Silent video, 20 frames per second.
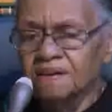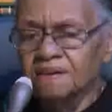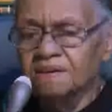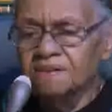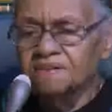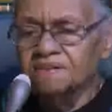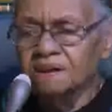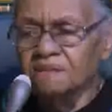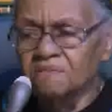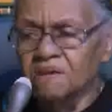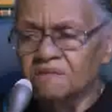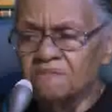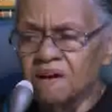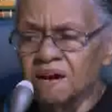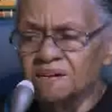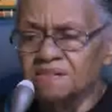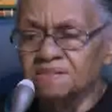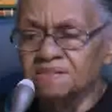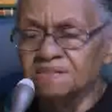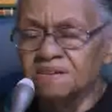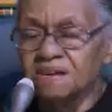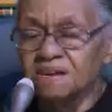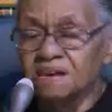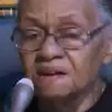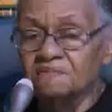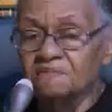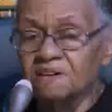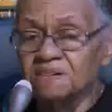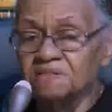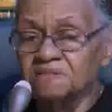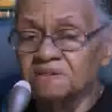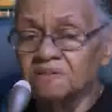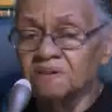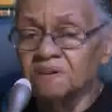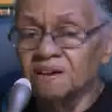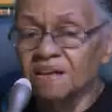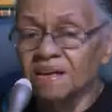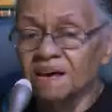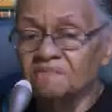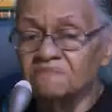So we want to see can we
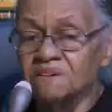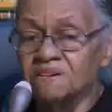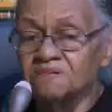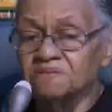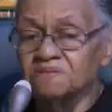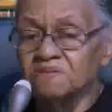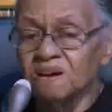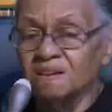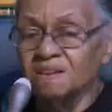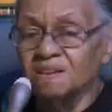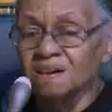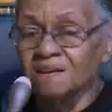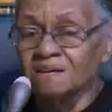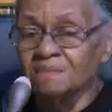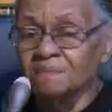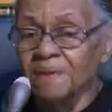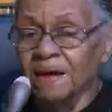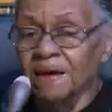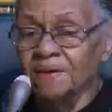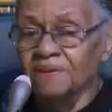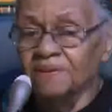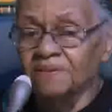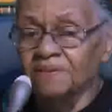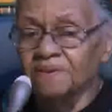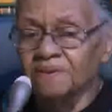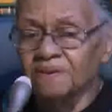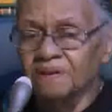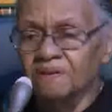do can we do a little better?